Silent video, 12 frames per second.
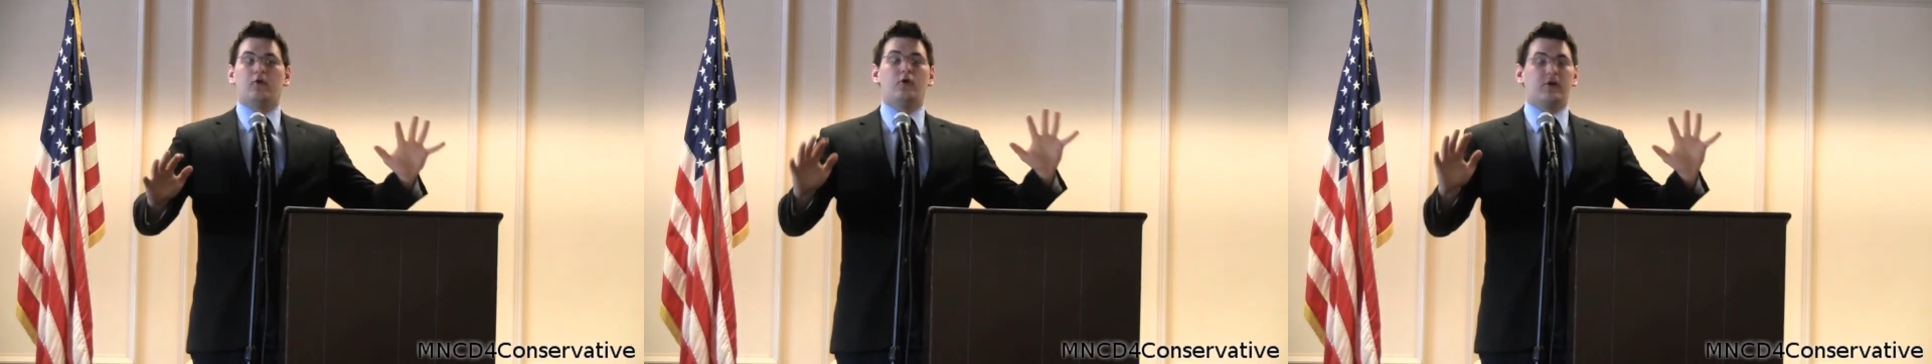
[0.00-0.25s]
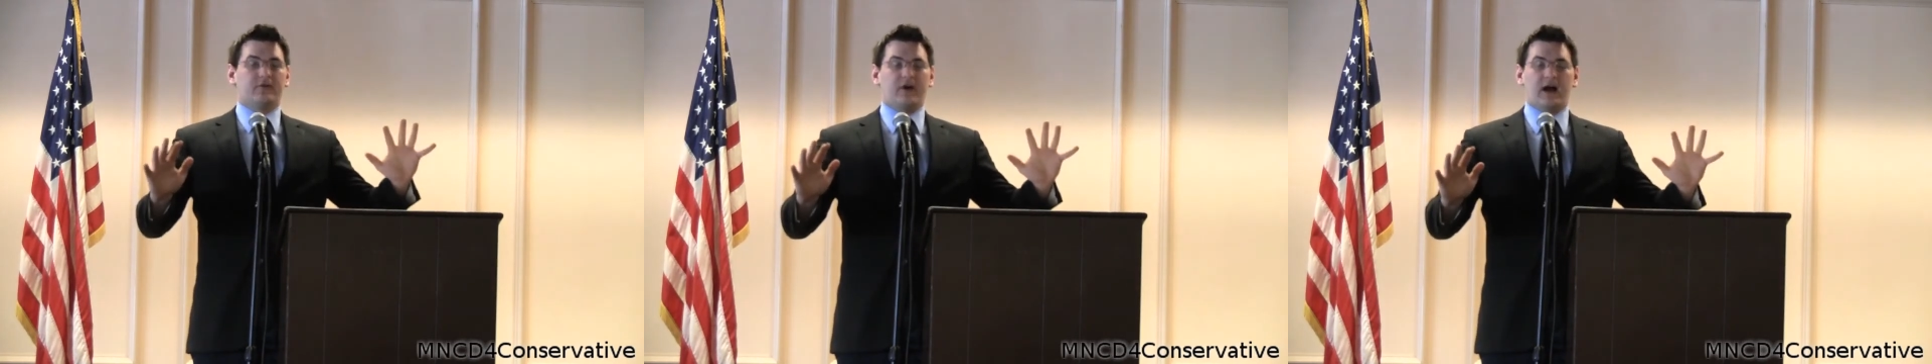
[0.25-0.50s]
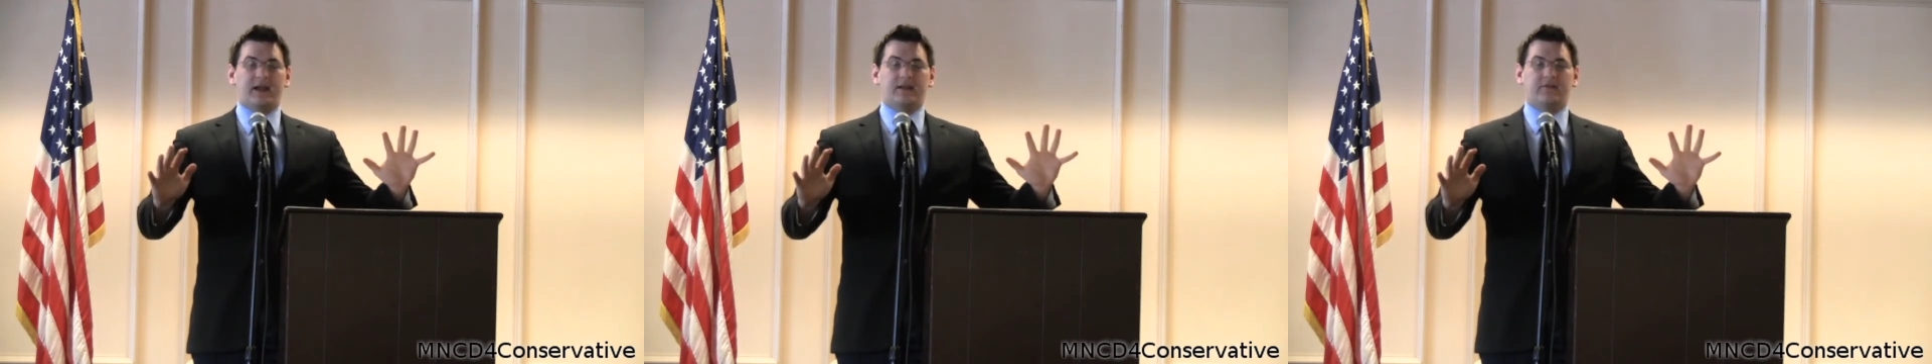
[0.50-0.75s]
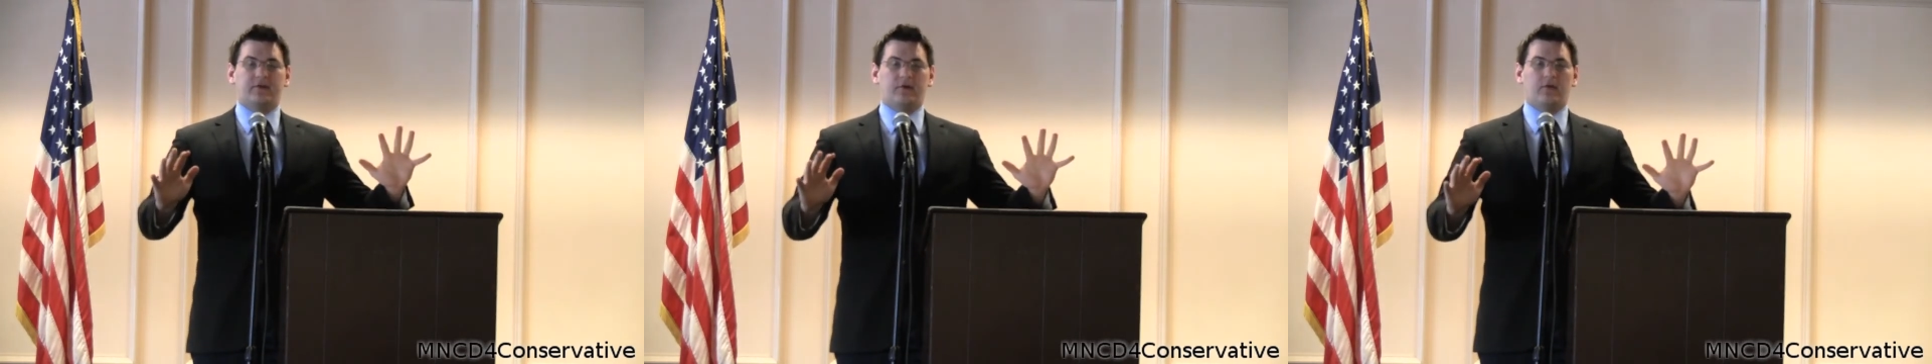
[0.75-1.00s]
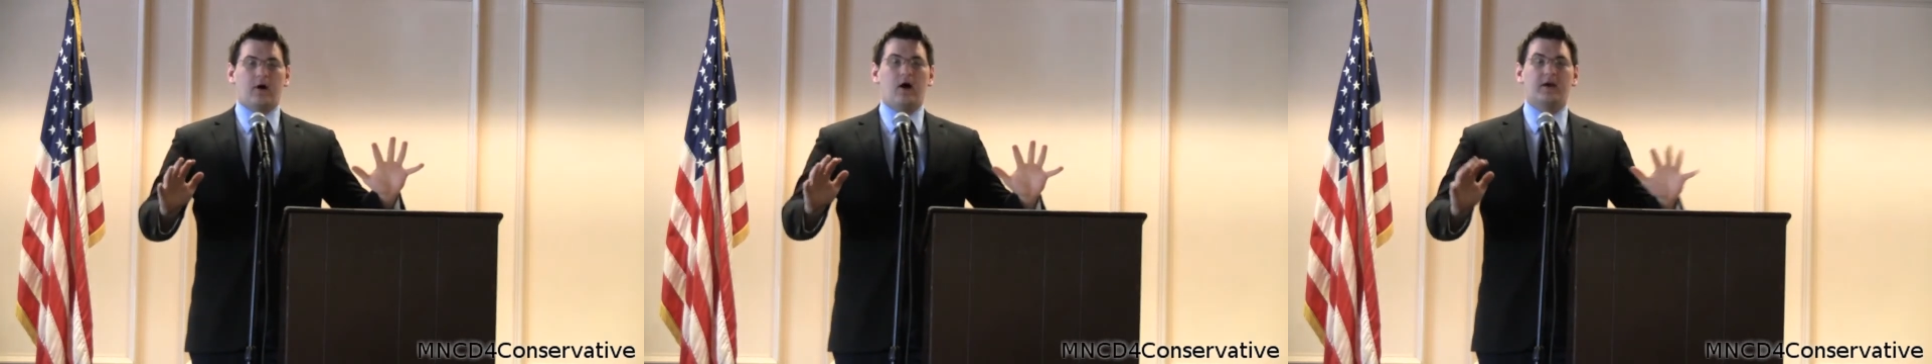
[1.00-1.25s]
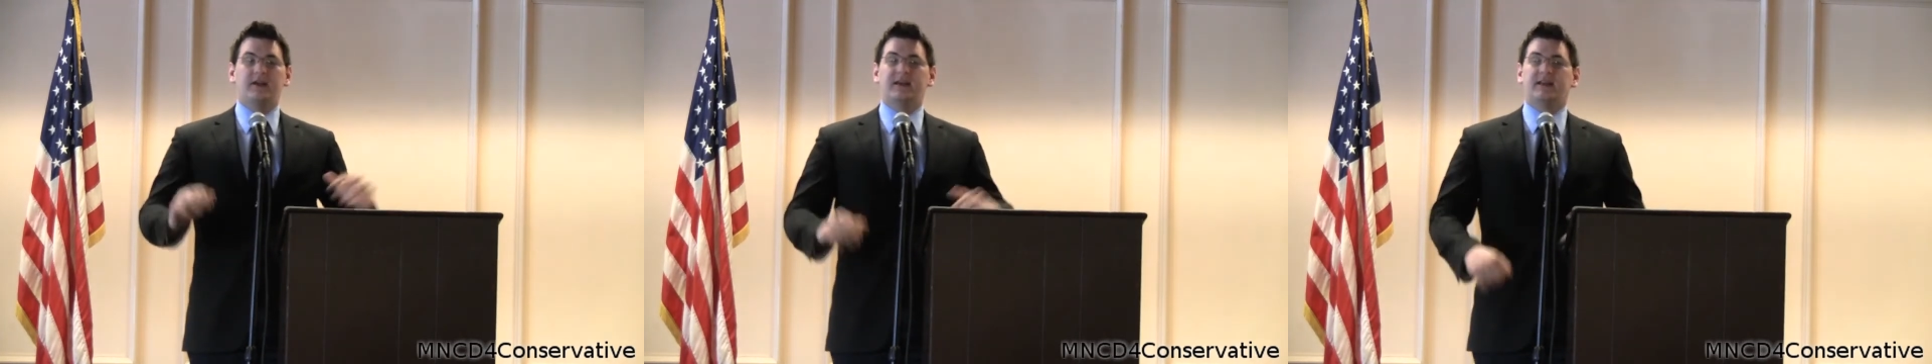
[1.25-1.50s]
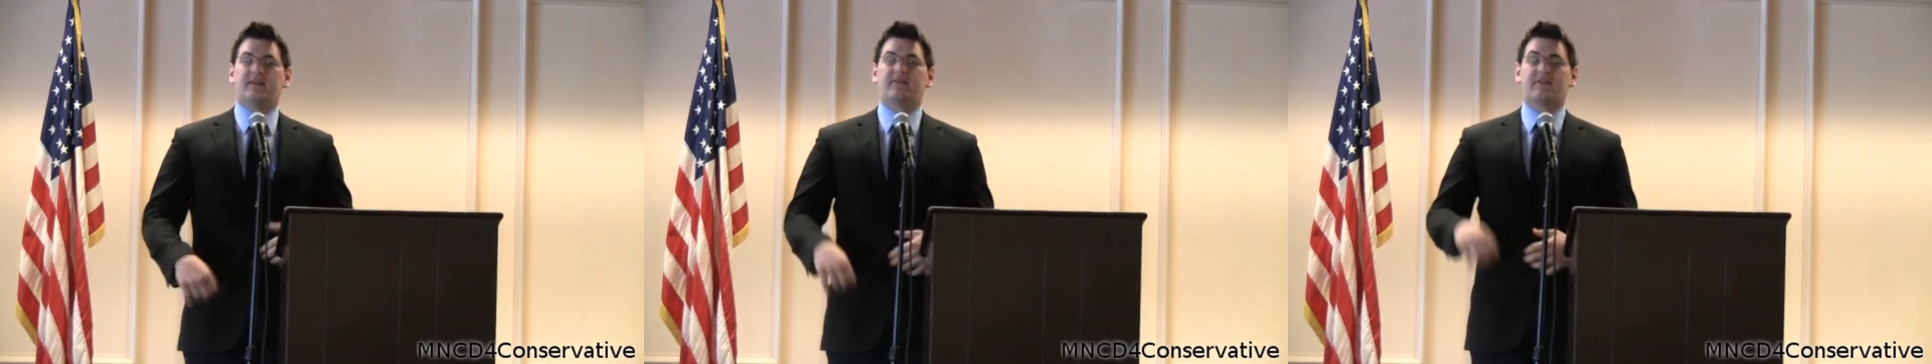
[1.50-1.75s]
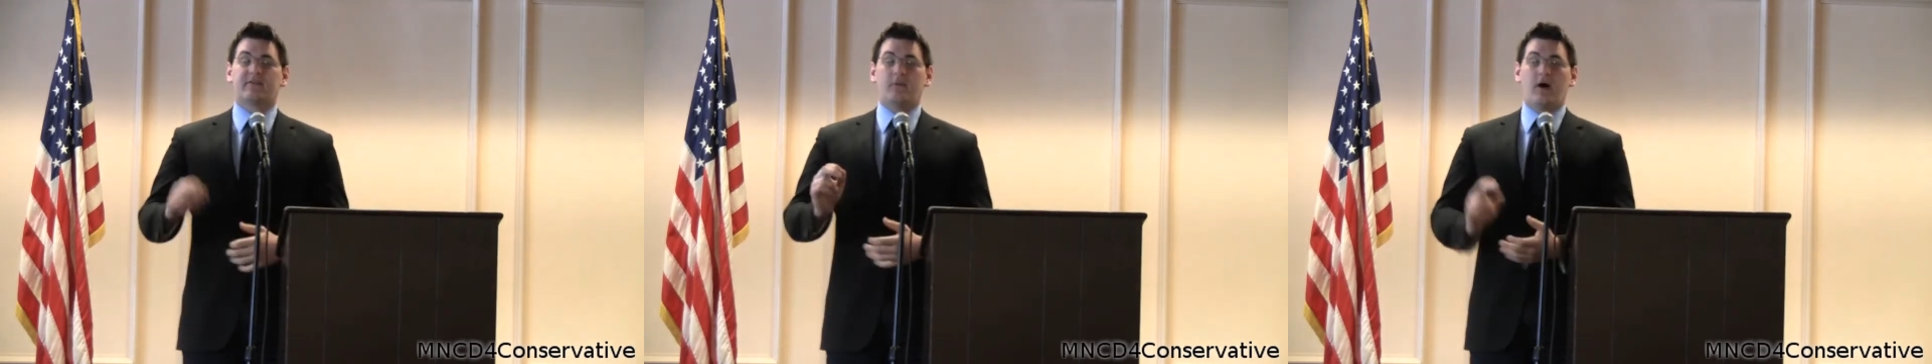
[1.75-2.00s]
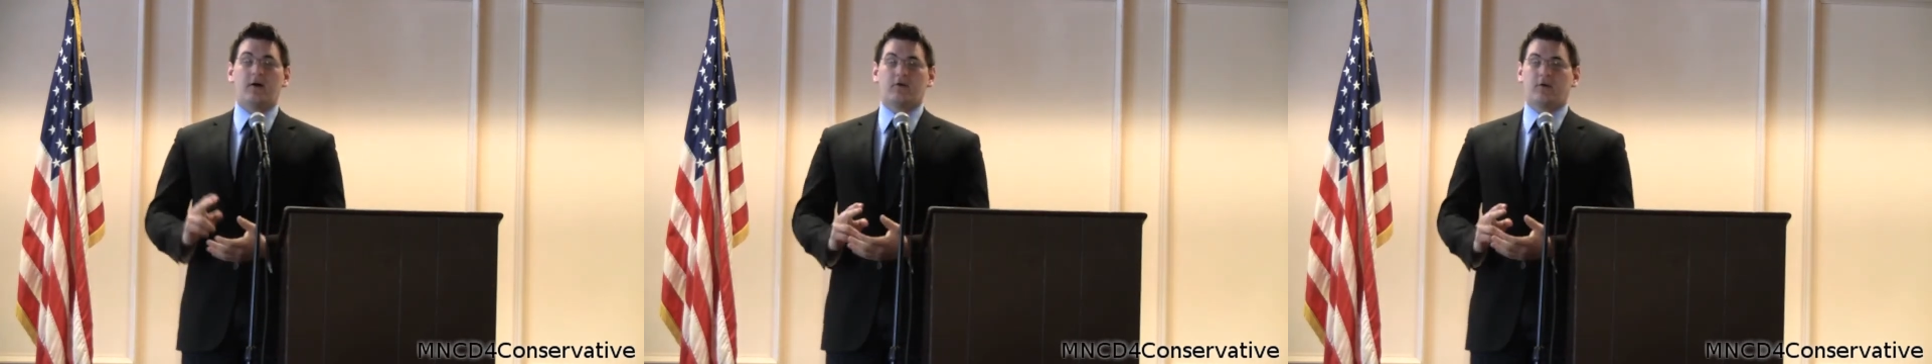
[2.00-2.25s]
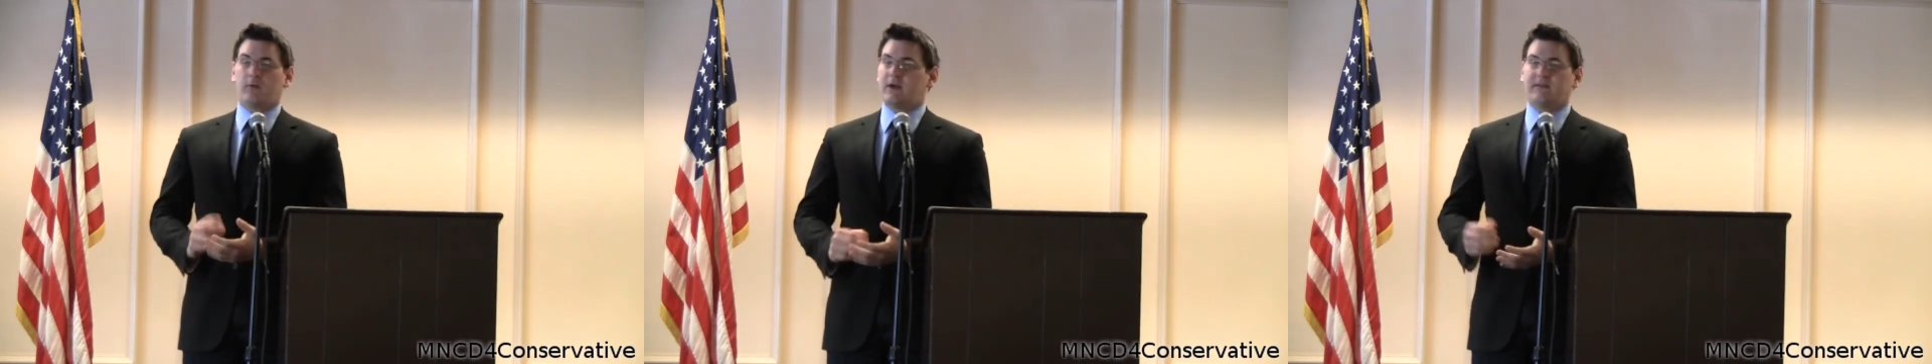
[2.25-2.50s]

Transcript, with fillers: who you're talking to. All you need is a small group.